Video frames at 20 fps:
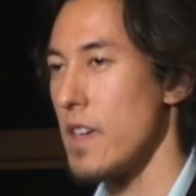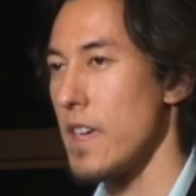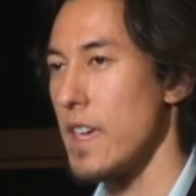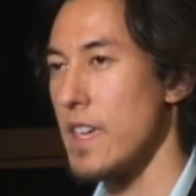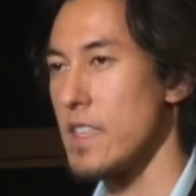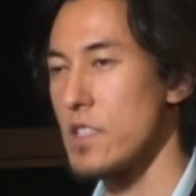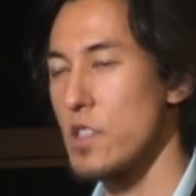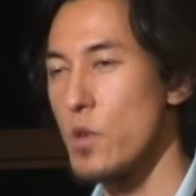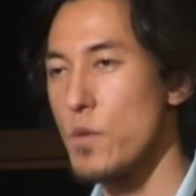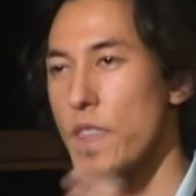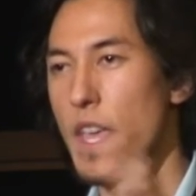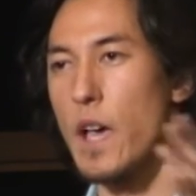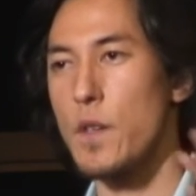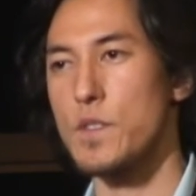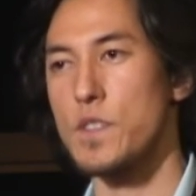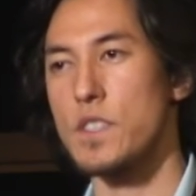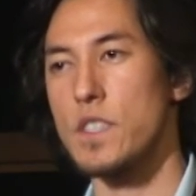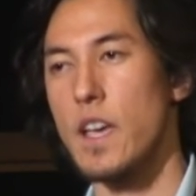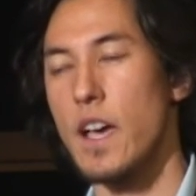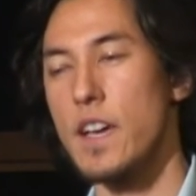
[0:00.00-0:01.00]
In
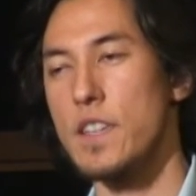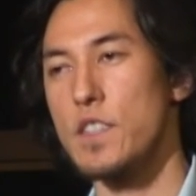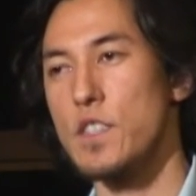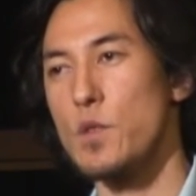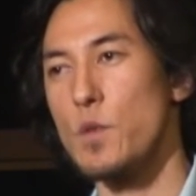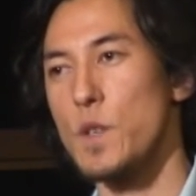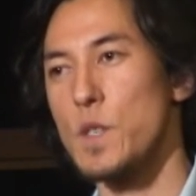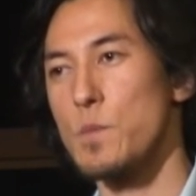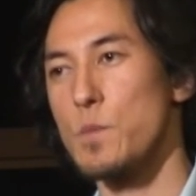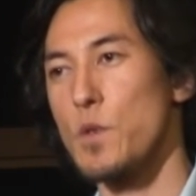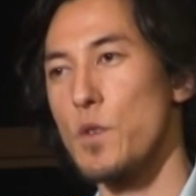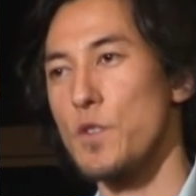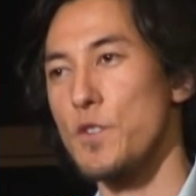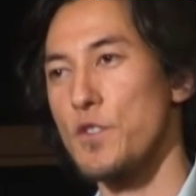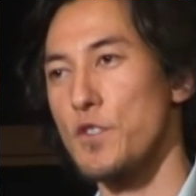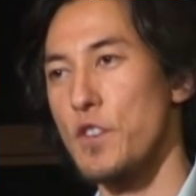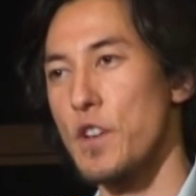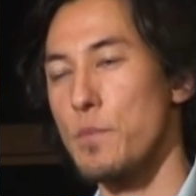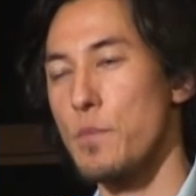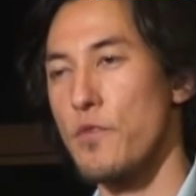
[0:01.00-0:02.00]
2009, U.S.
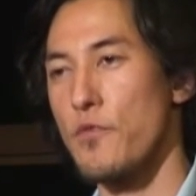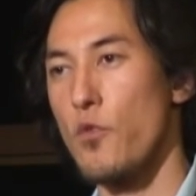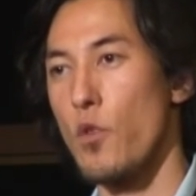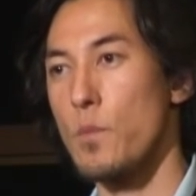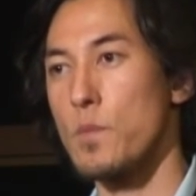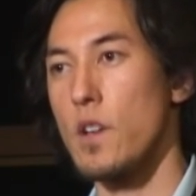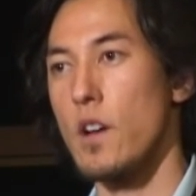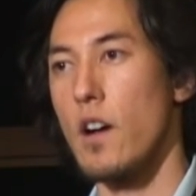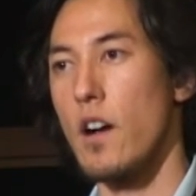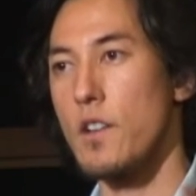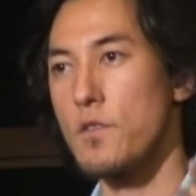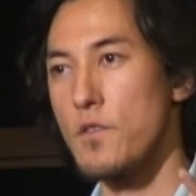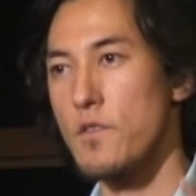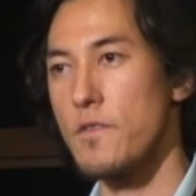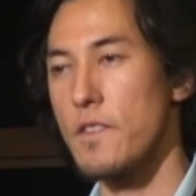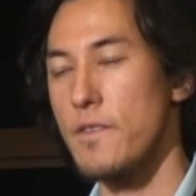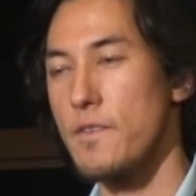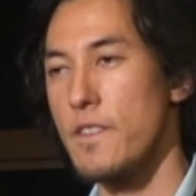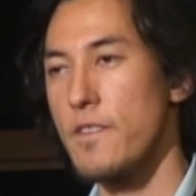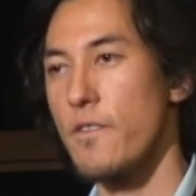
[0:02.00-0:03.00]
military performed
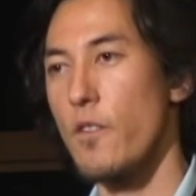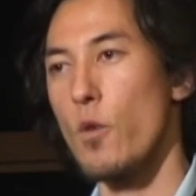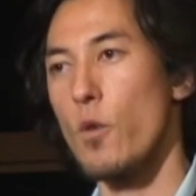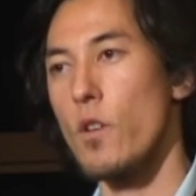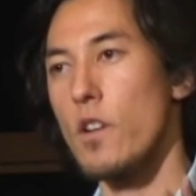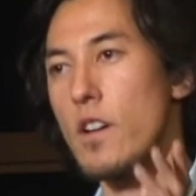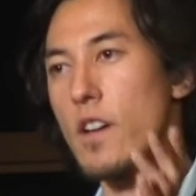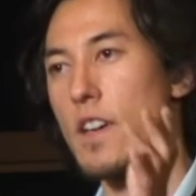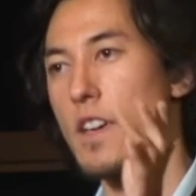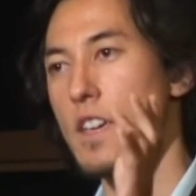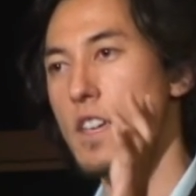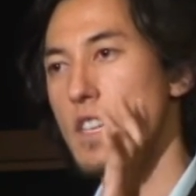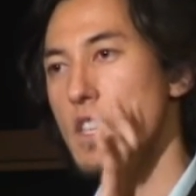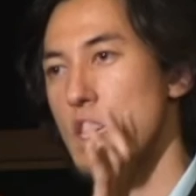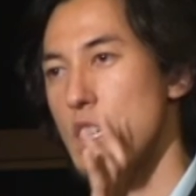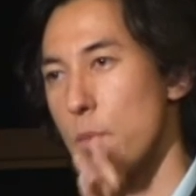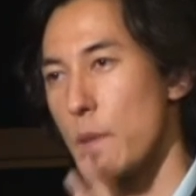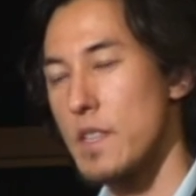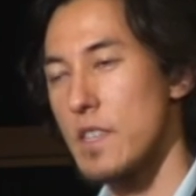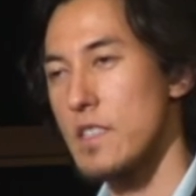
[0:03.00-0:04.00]
154
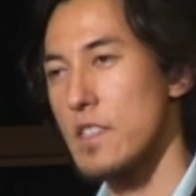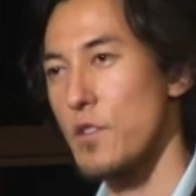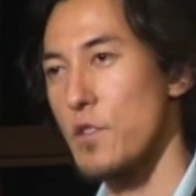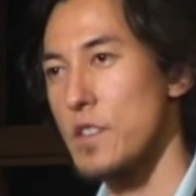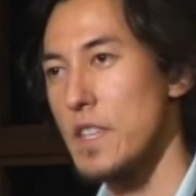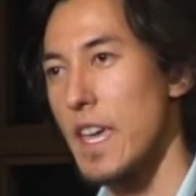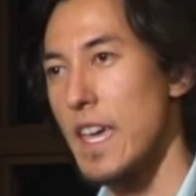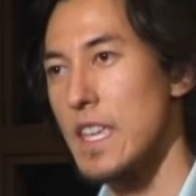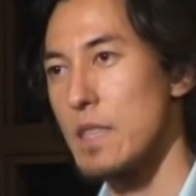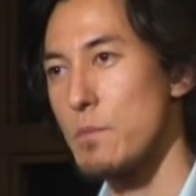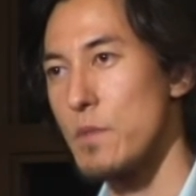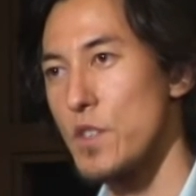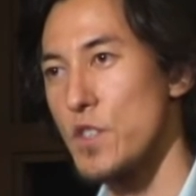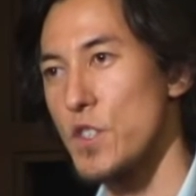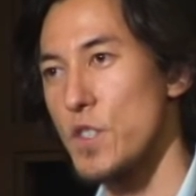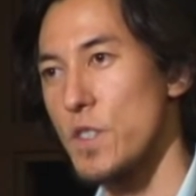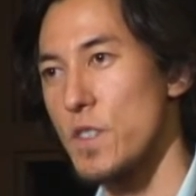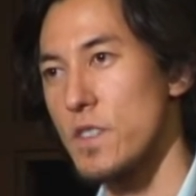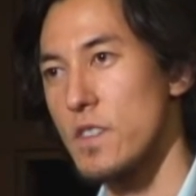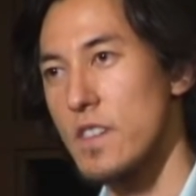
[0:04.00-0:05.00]
humanitarian aid
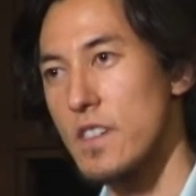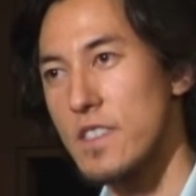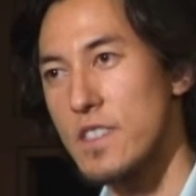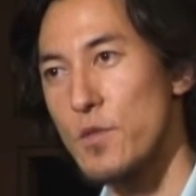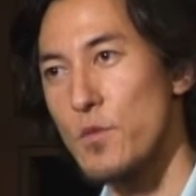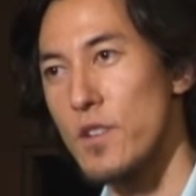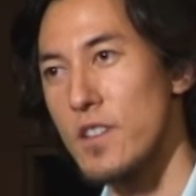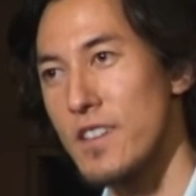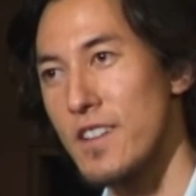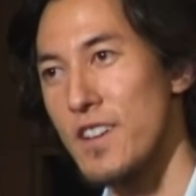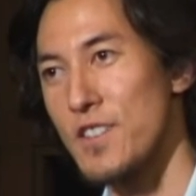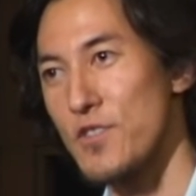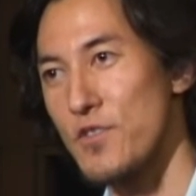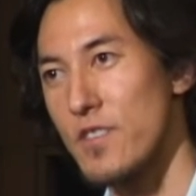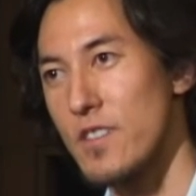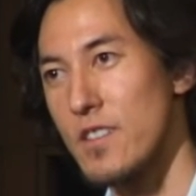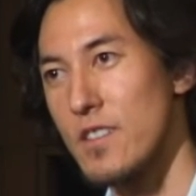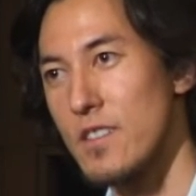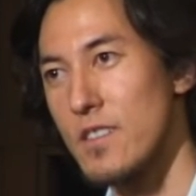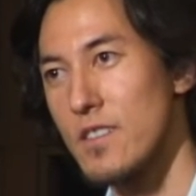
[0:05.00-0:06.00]
missions in 61
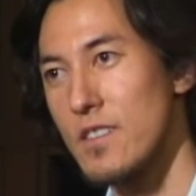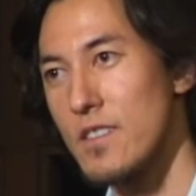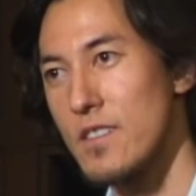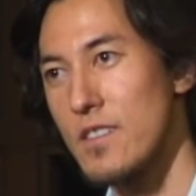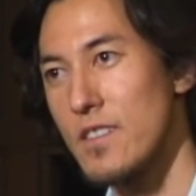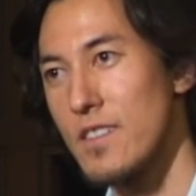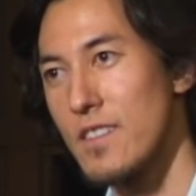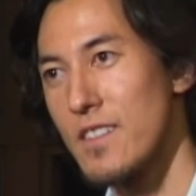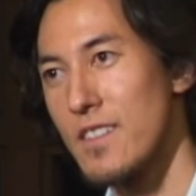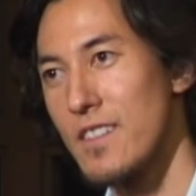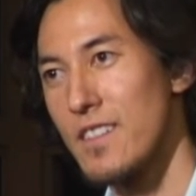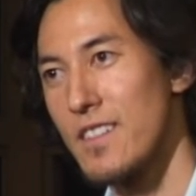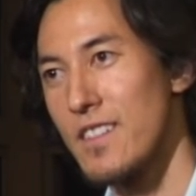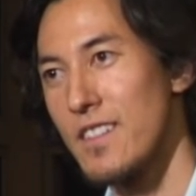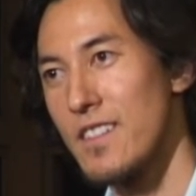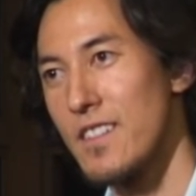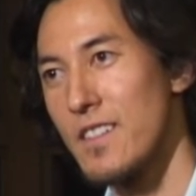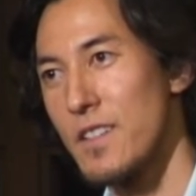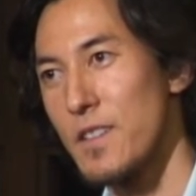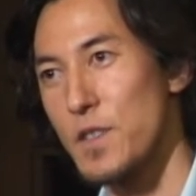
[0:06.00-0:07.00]
countries.
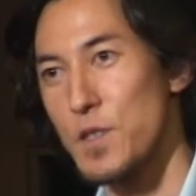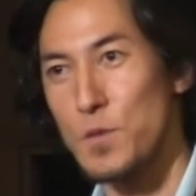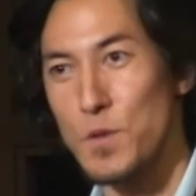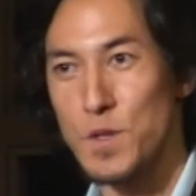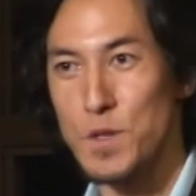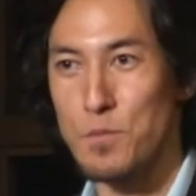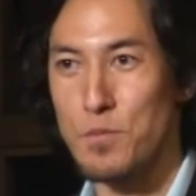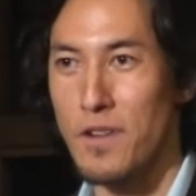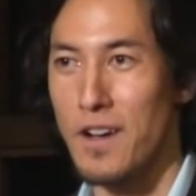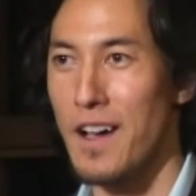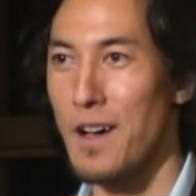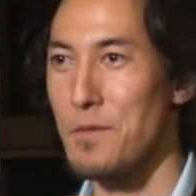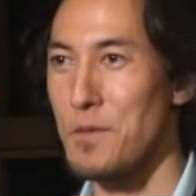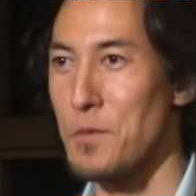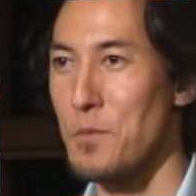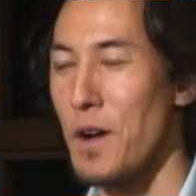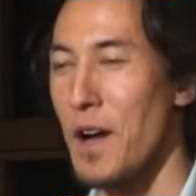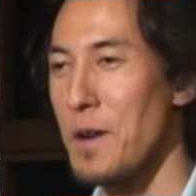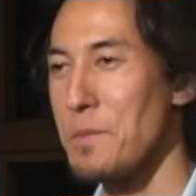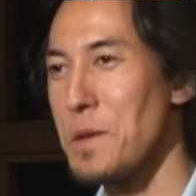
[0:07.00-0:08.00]
So what's the
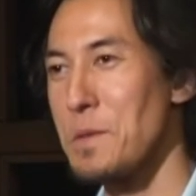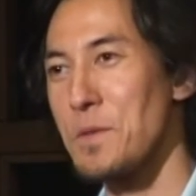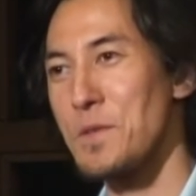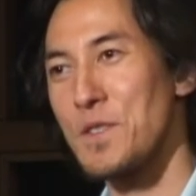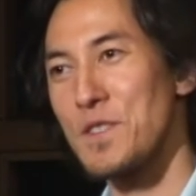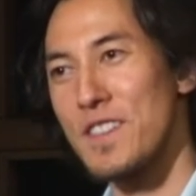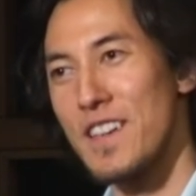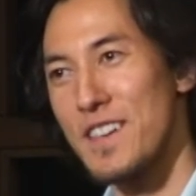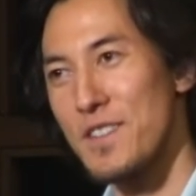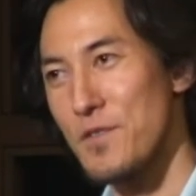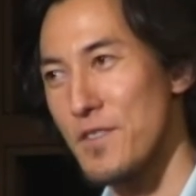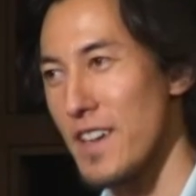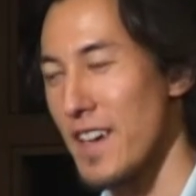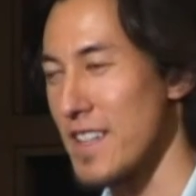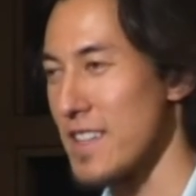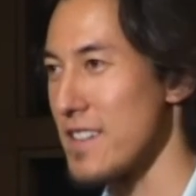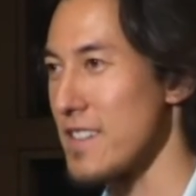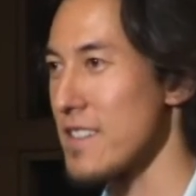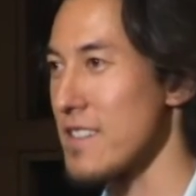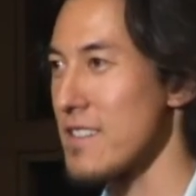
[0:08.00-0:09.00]
problem? Why are people still angry
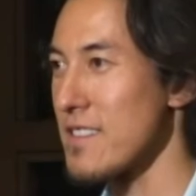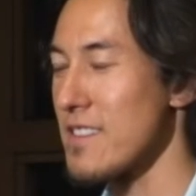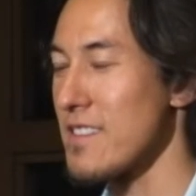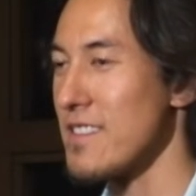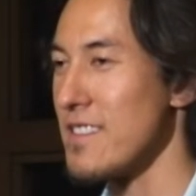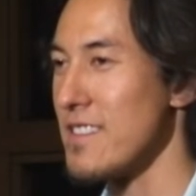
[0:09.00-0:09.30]
at us?